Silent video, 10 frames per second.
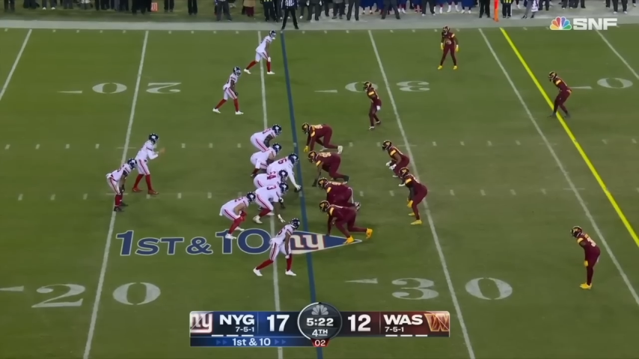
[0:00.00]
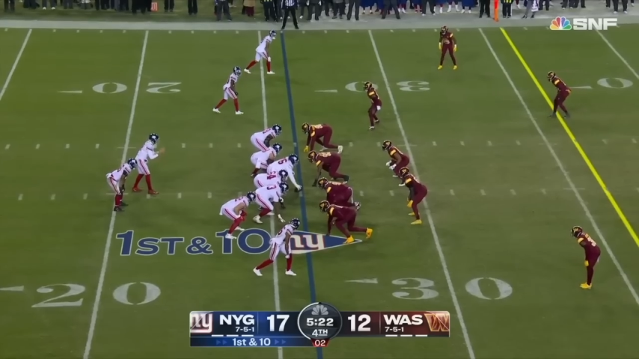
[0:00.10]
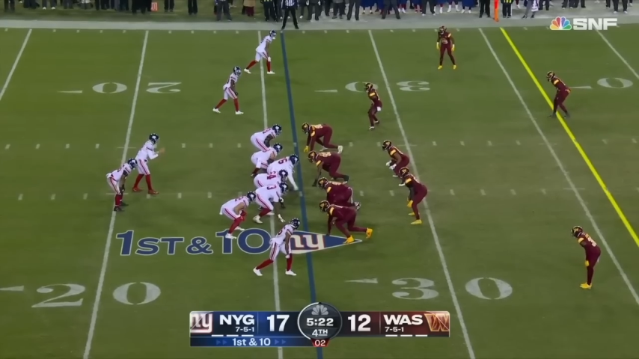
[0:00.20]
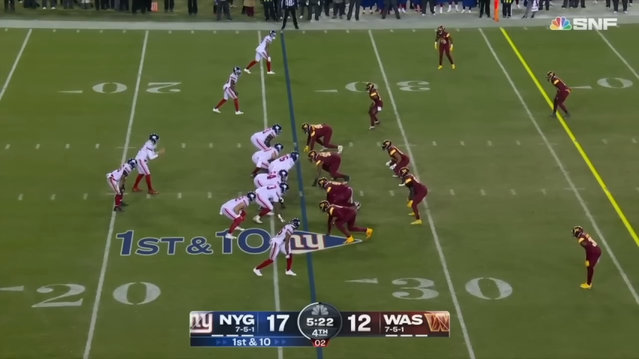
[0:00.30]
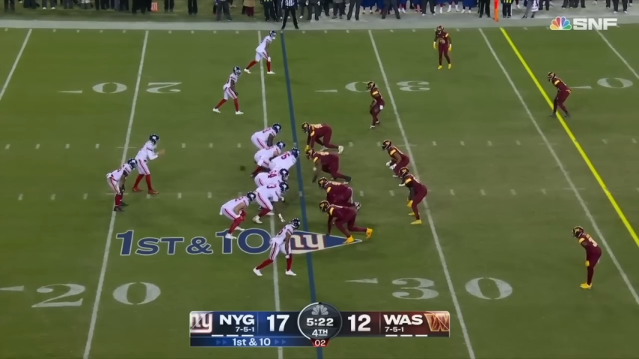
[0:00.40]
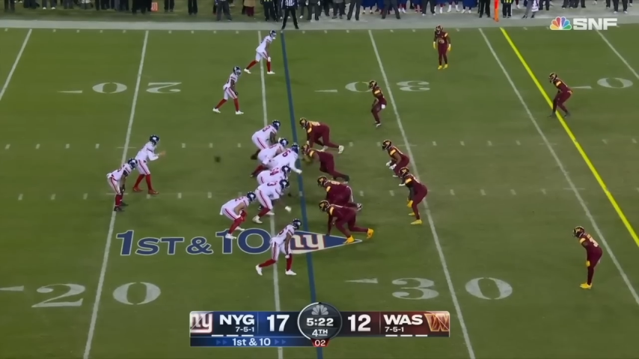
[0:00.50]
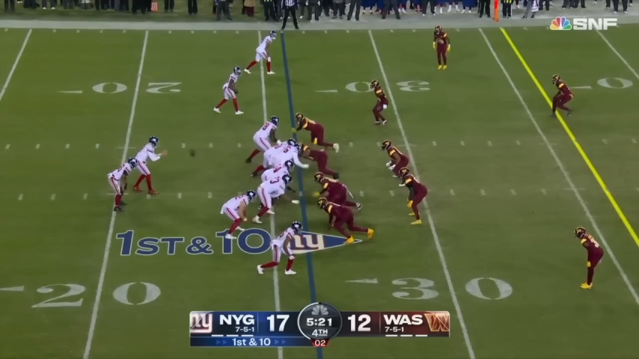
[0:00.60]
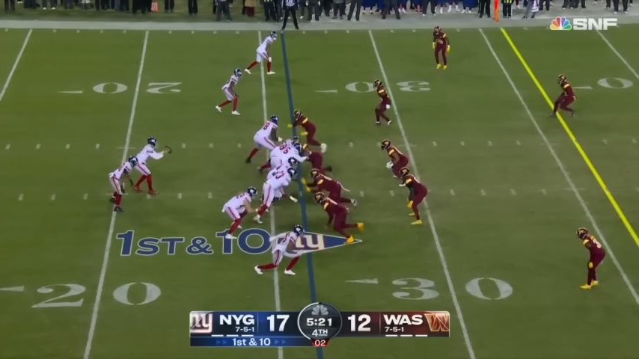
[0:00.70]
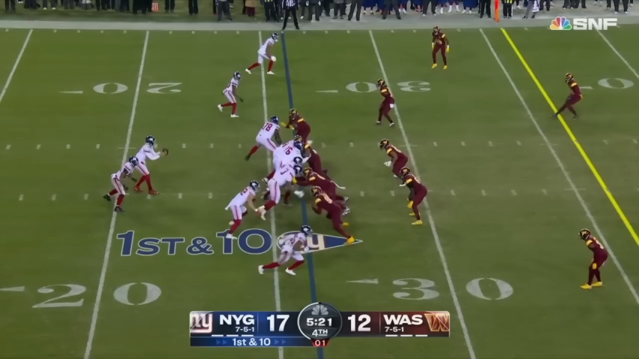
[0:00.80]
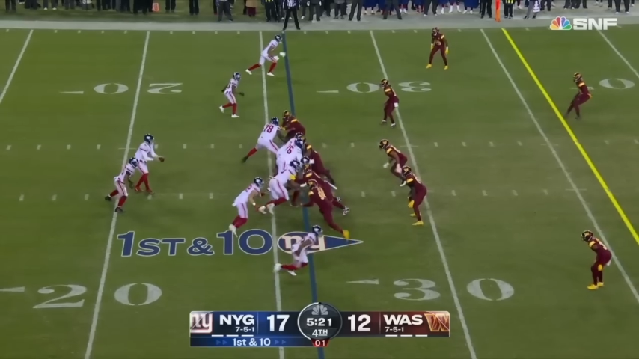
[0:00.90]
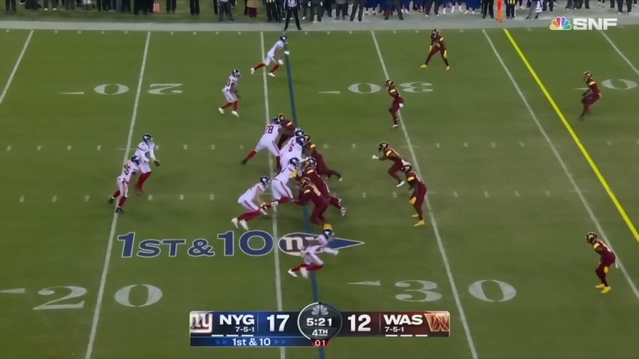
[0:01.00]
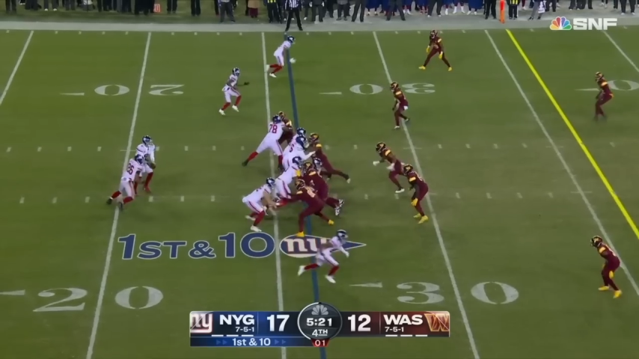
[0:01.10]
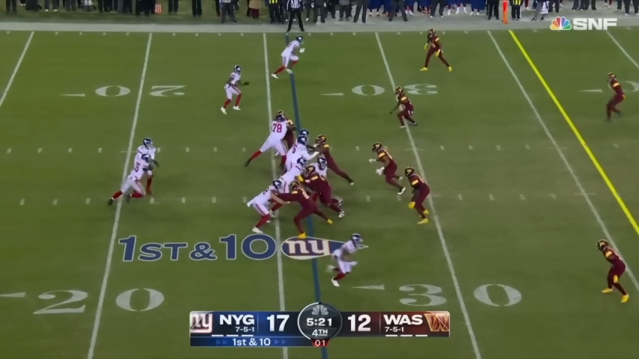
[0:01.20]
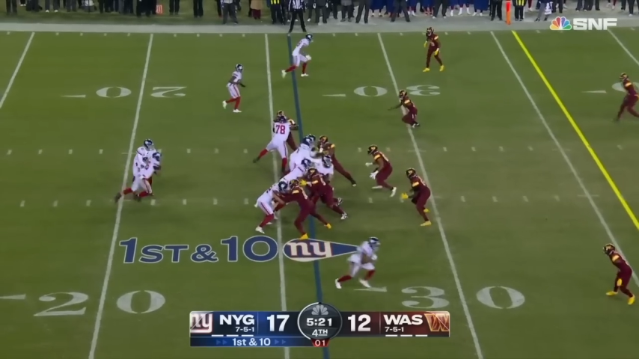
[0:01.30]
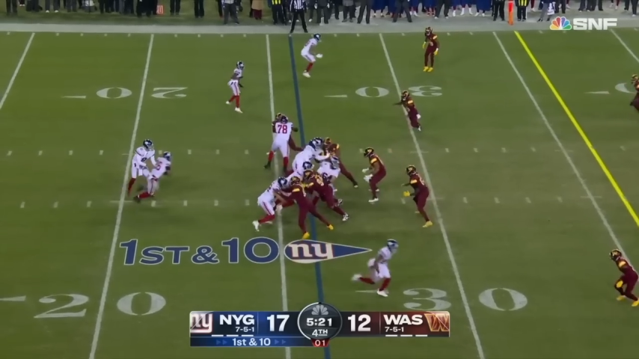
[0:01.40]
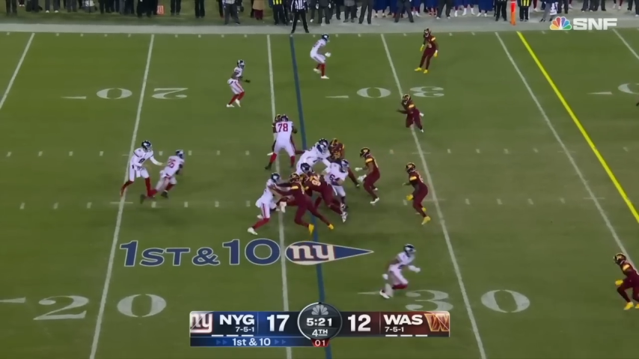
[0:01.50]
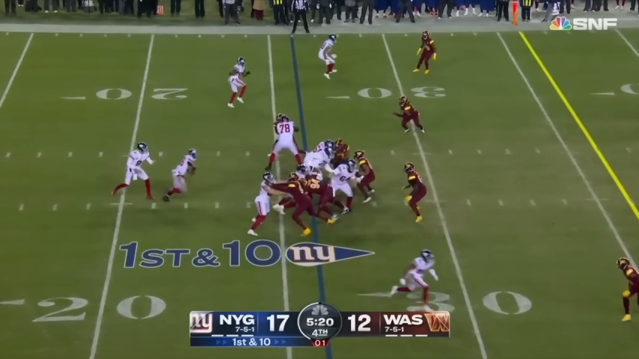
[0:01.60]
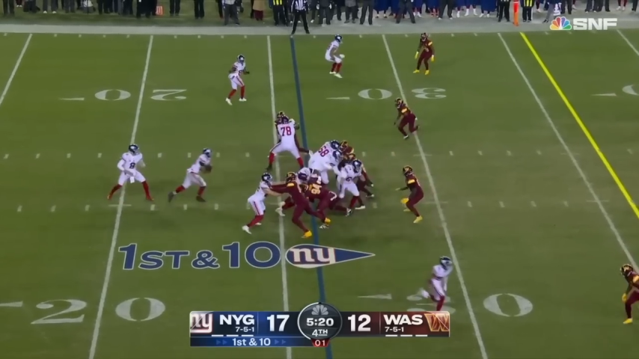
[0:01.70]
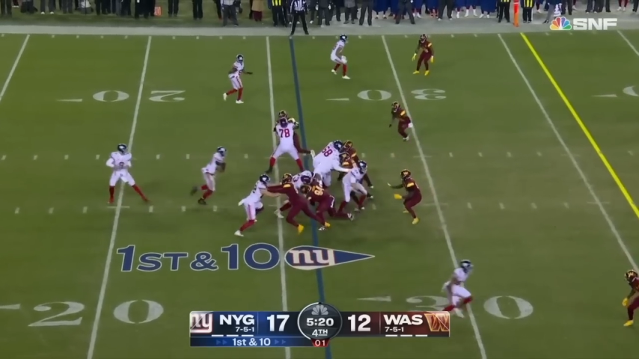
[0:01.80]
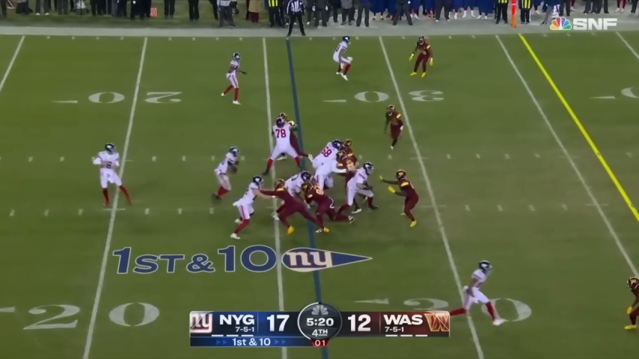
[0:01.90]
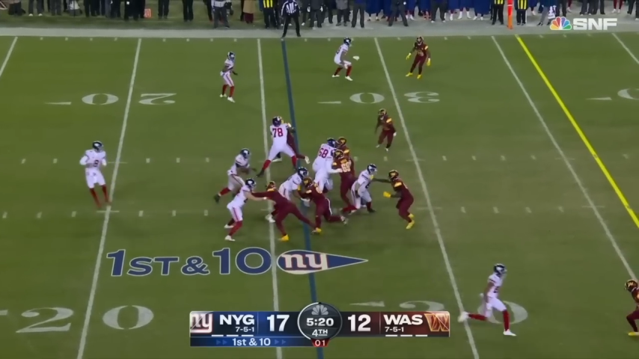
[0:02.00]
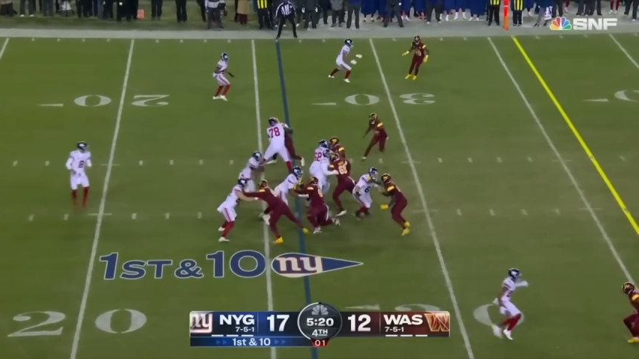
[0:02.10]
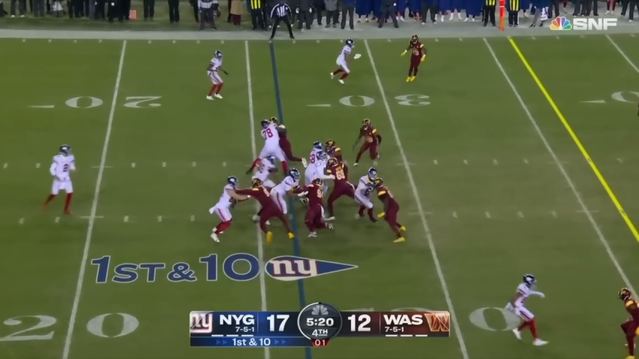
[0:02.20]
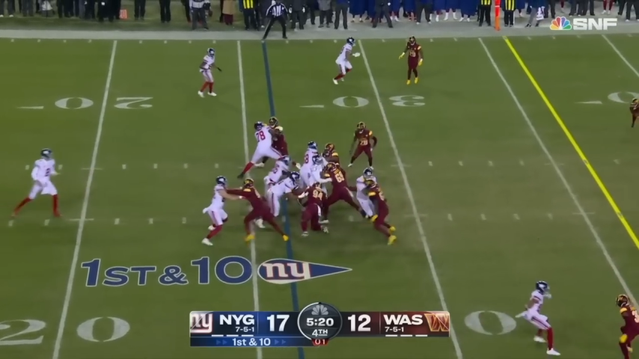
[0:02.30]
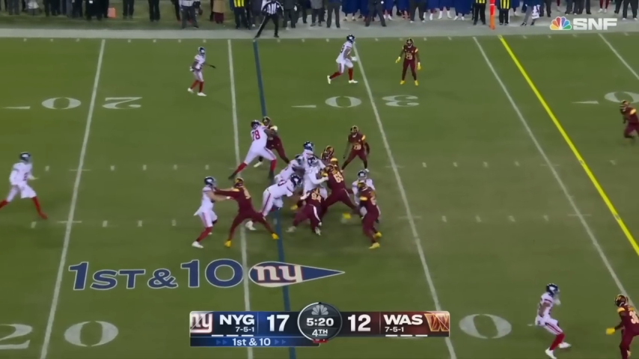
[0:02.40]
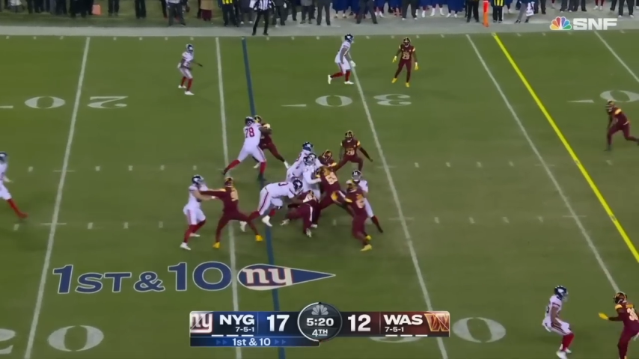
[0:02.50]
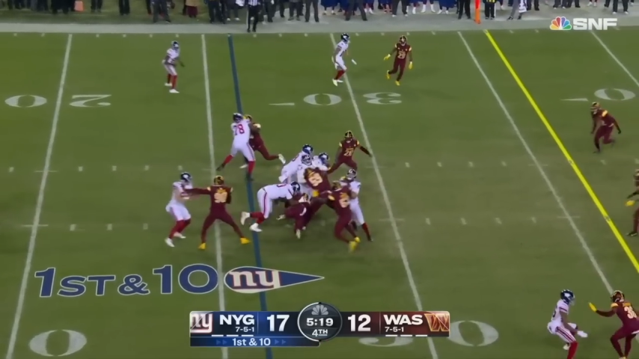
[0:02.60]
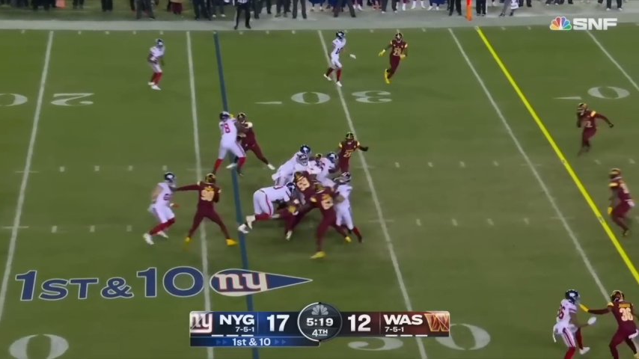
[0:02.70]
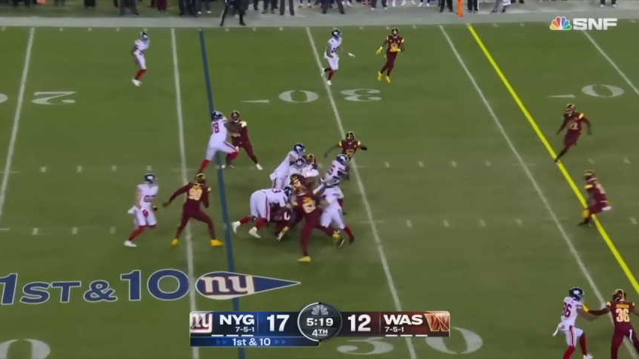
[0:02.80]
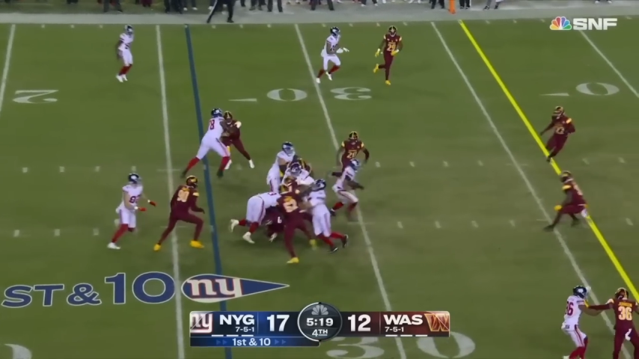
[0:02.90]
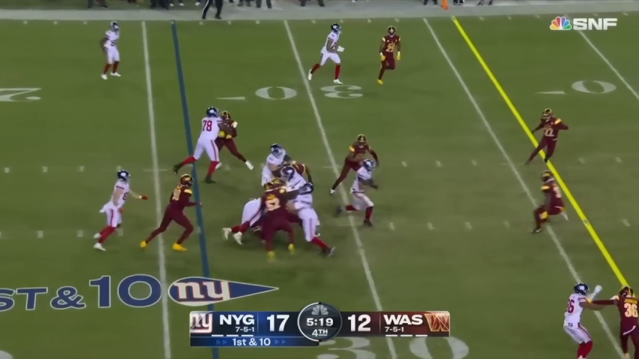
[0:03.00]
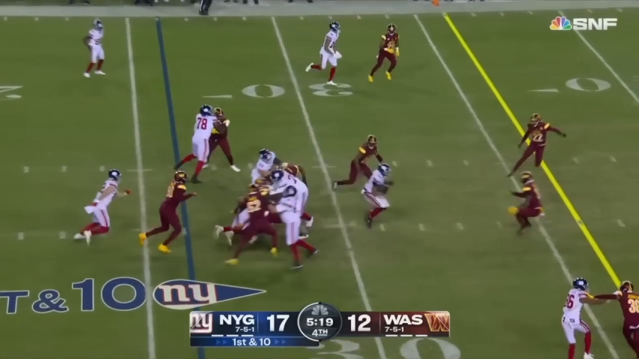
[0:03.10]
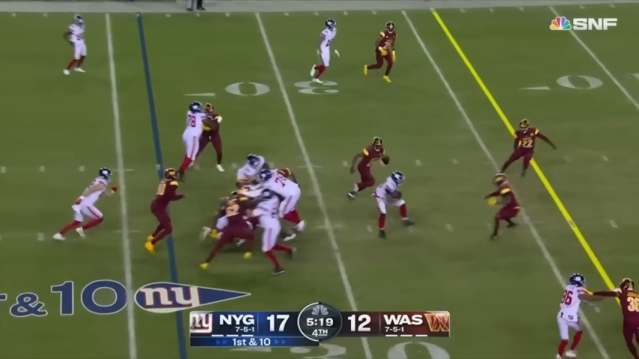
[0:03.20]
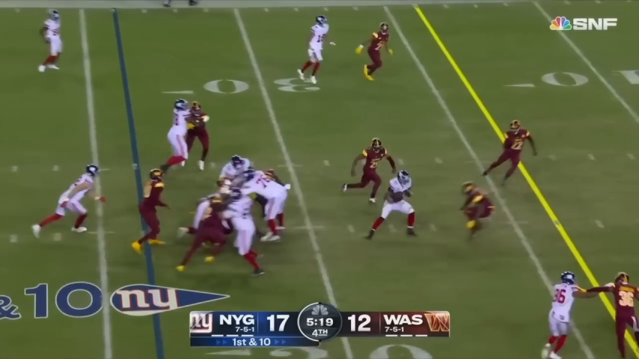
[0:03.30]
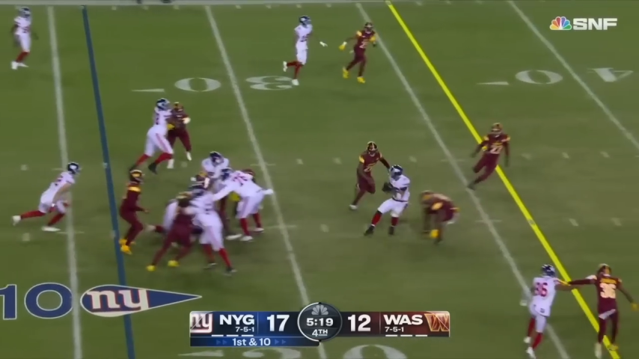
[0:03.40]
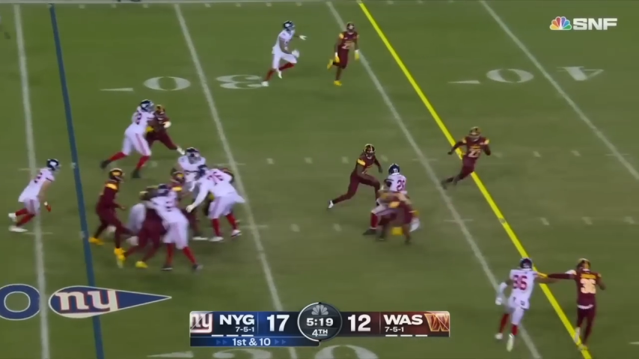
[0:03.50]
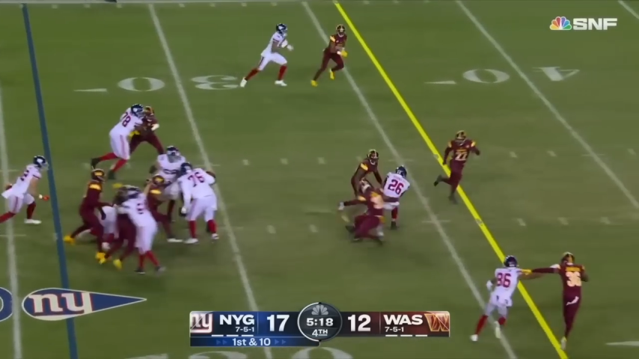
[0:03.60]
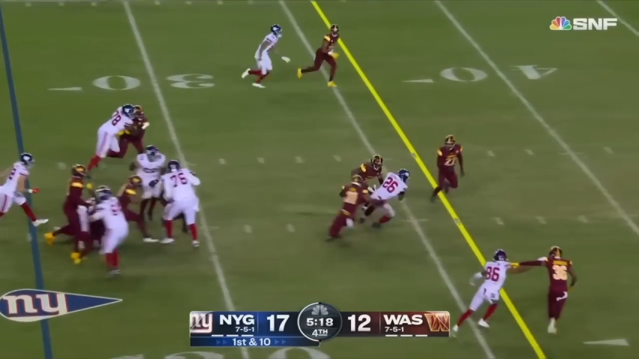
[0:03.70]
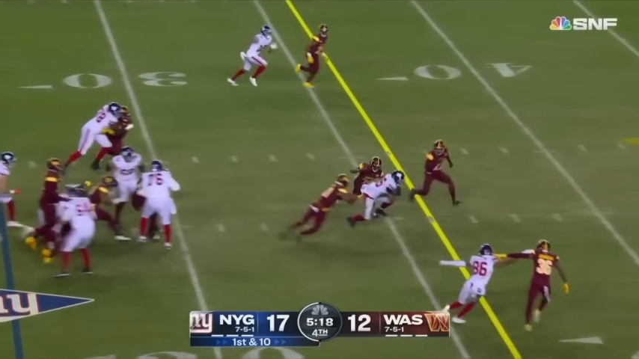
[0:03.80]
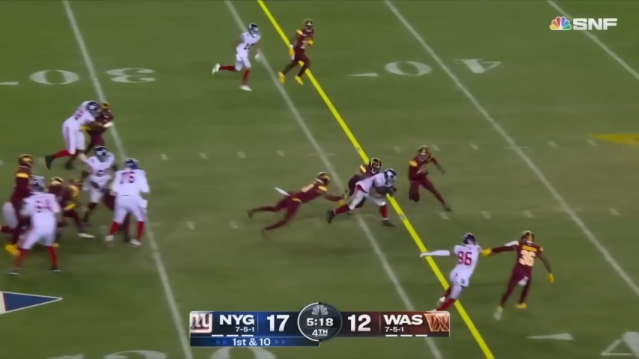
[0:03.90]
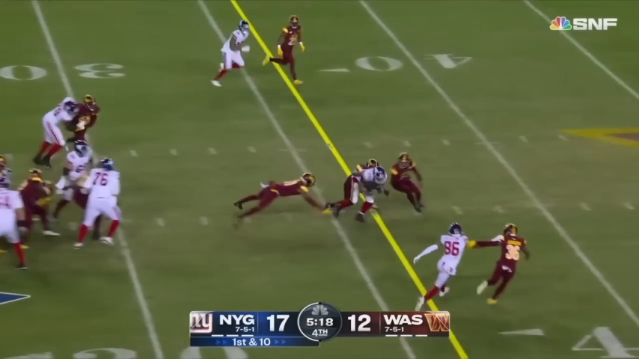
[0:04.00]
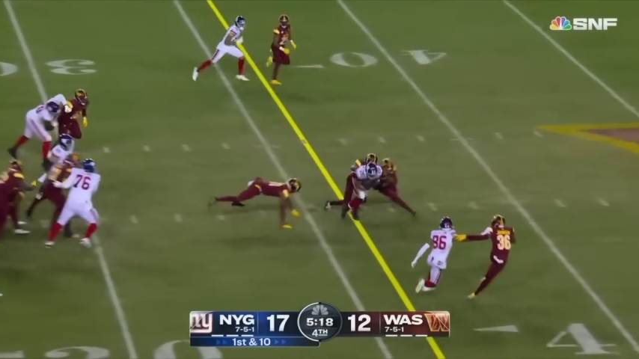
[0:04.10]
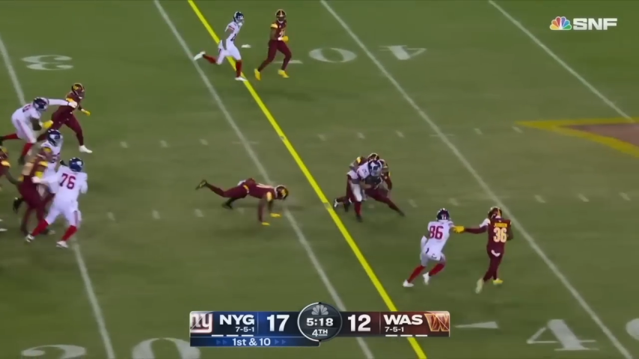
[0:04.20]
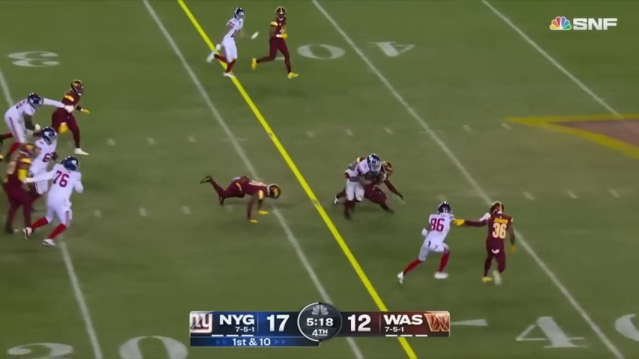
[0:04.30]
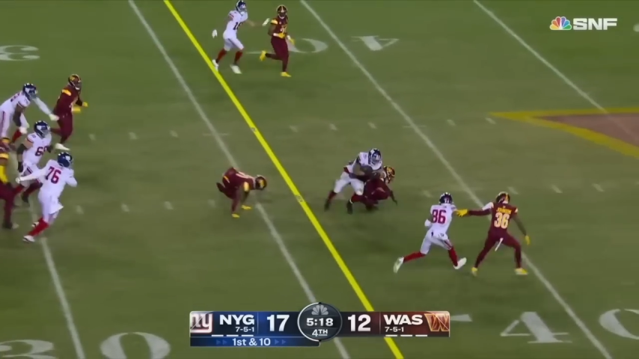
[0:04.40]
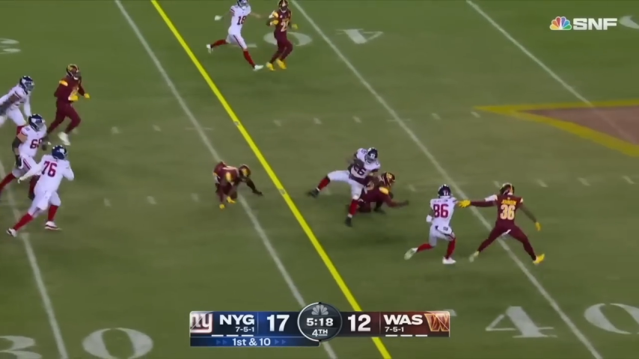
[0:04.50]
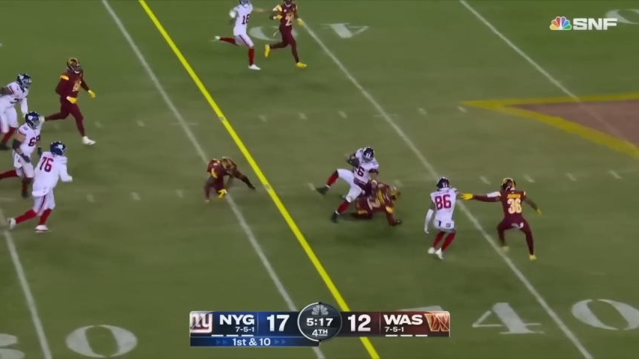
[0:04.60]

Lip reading: [unreadable: no face in view]